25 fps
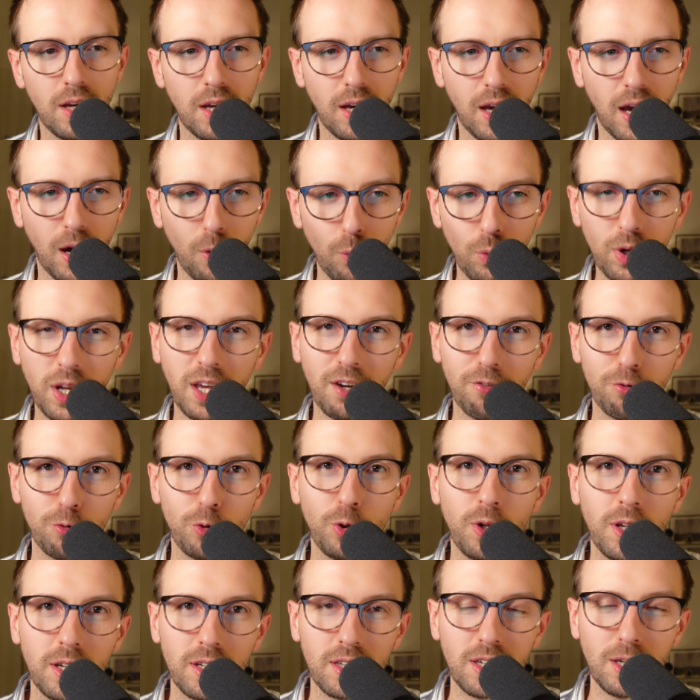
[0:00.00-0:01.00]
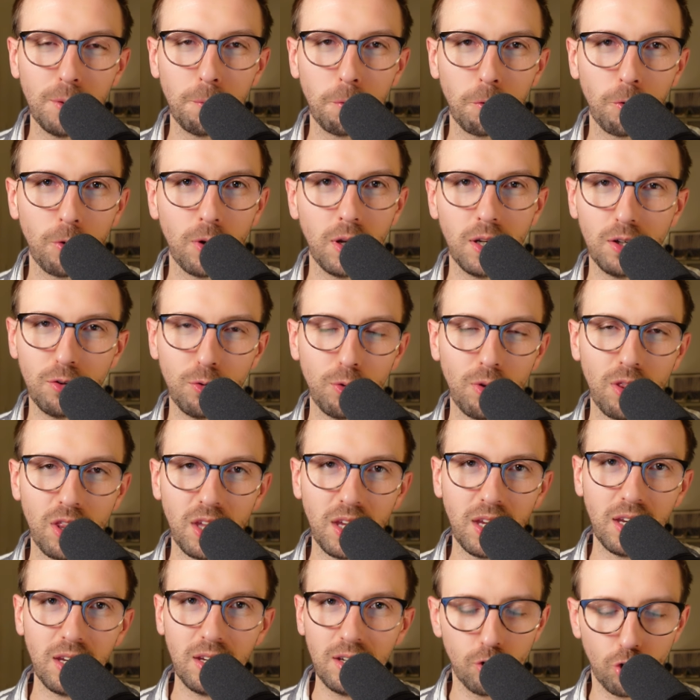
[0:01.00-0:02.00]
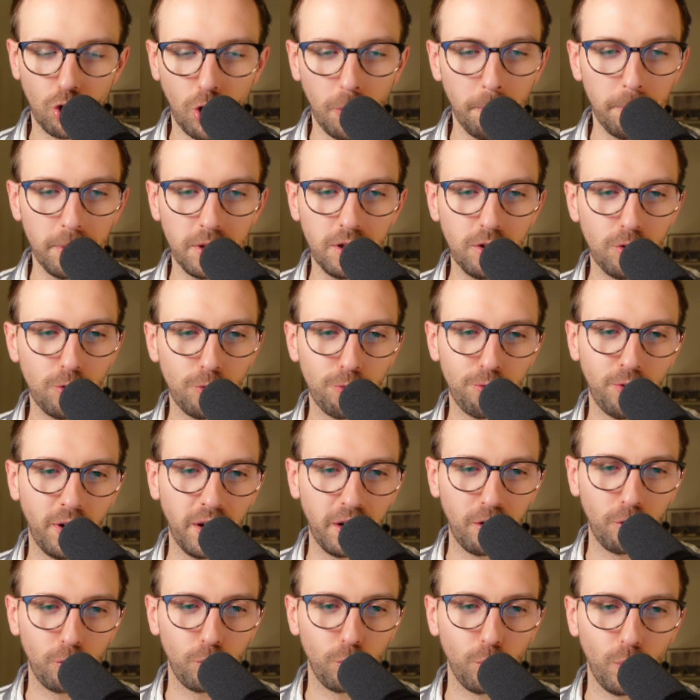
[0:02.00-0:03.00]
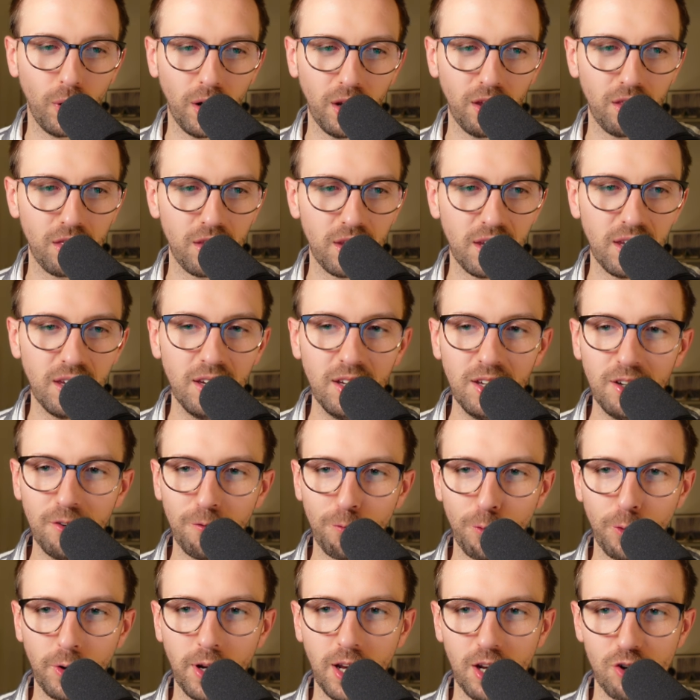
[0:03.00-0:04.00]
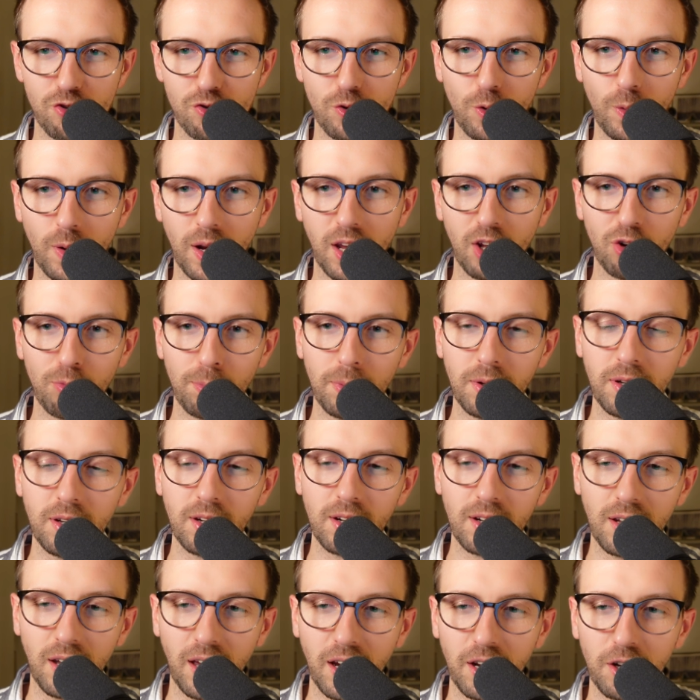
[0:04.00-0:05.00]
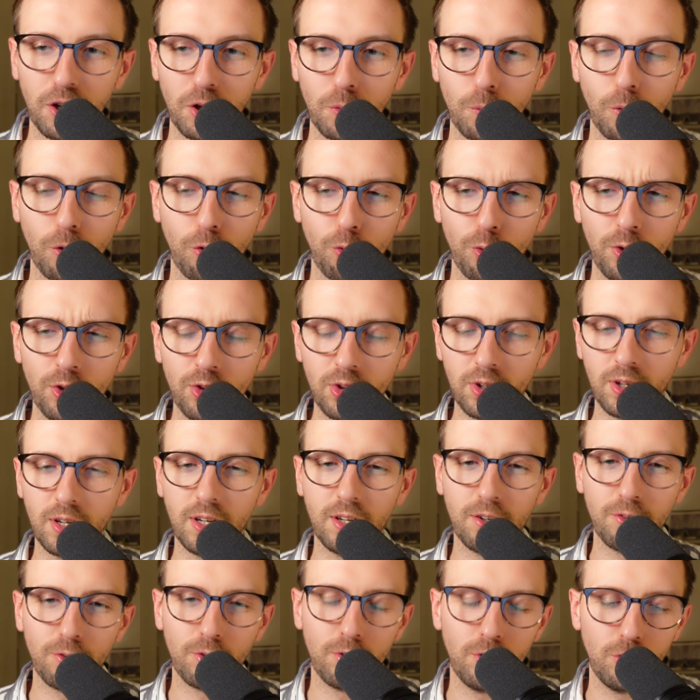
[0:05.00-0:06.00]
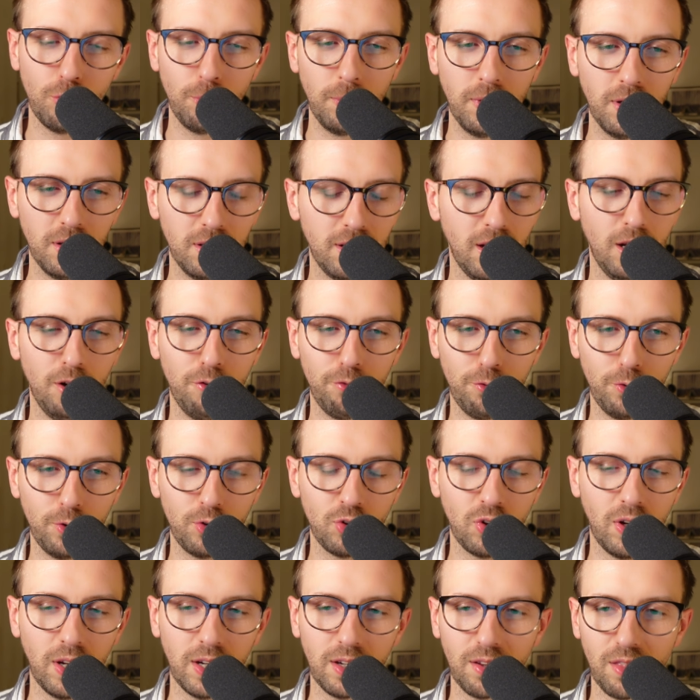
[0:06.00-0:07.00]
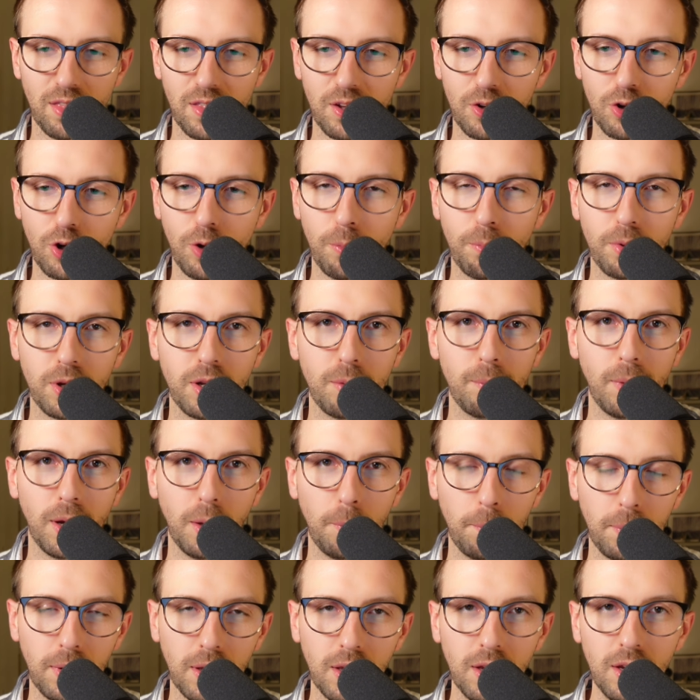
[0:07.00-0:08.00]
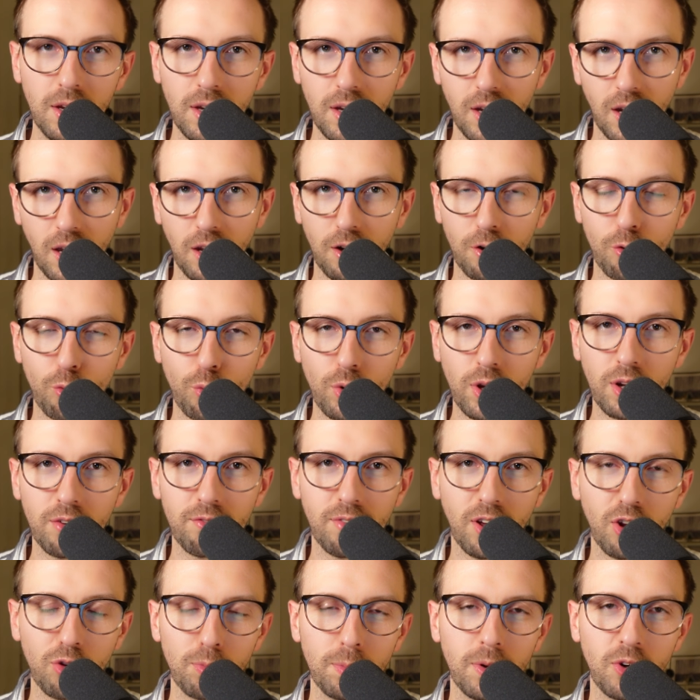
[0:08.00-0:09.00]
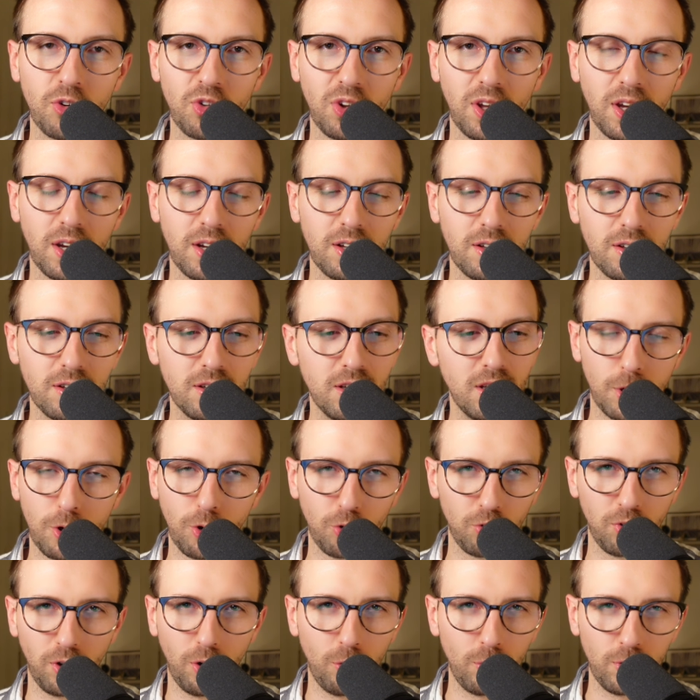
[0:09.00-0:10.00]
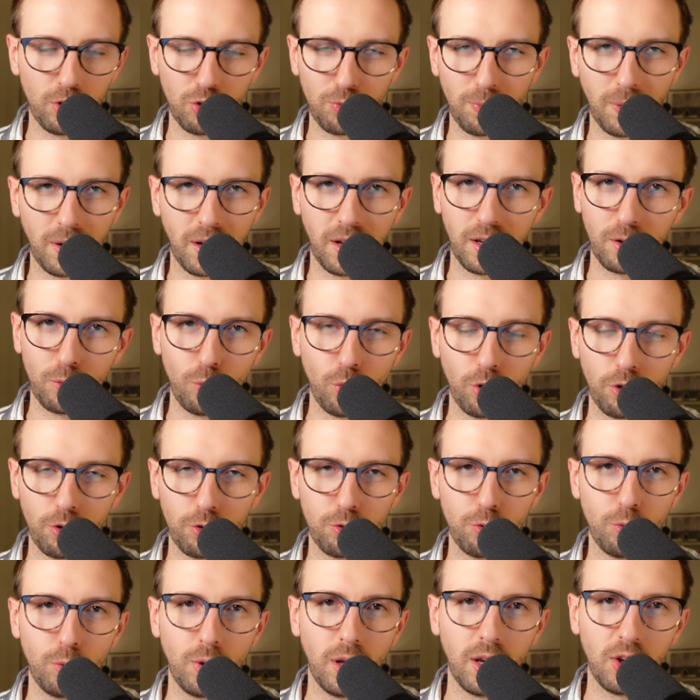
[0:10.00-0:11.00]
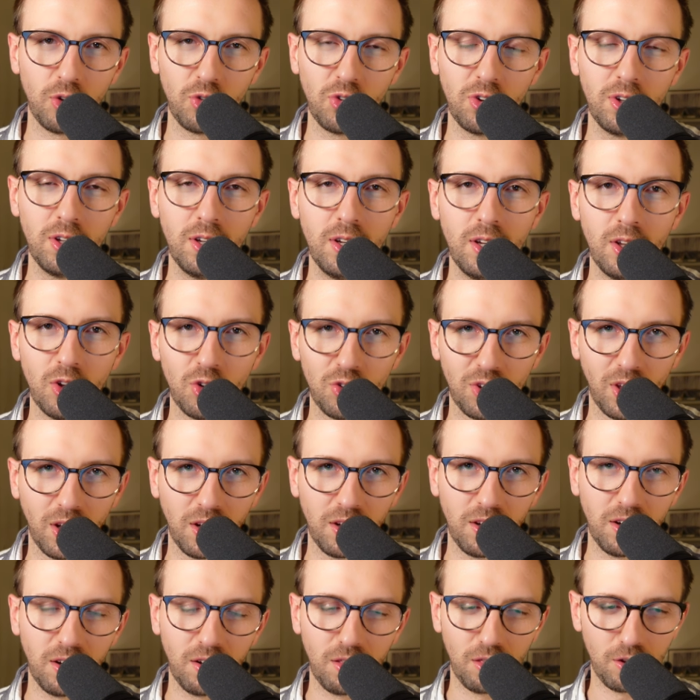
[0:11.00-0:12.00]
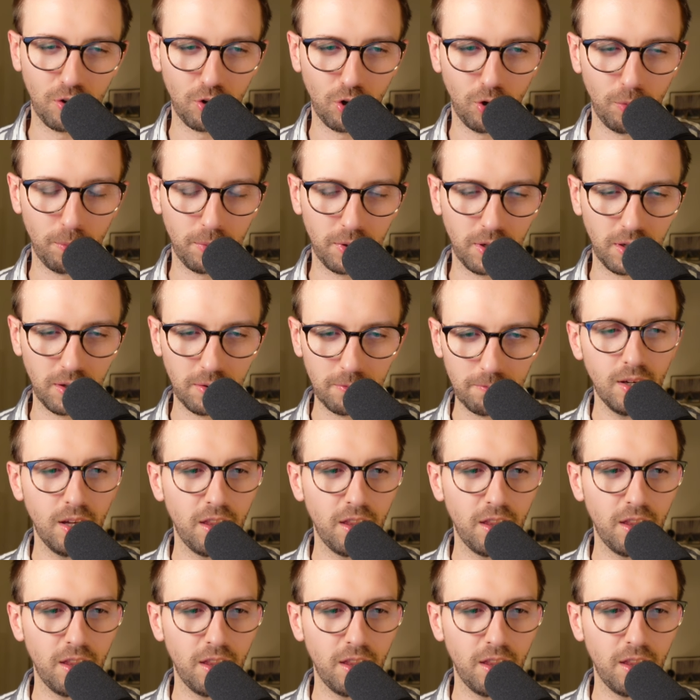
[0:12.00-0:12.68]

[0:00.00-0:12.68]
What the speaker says: I would have to dig deeper into the company to find out why the free cash flow has been declining more recently. To me, it kind of looks like the company might be in a reinvestment cycle, because I only spent like 1 or 2 days studying the company.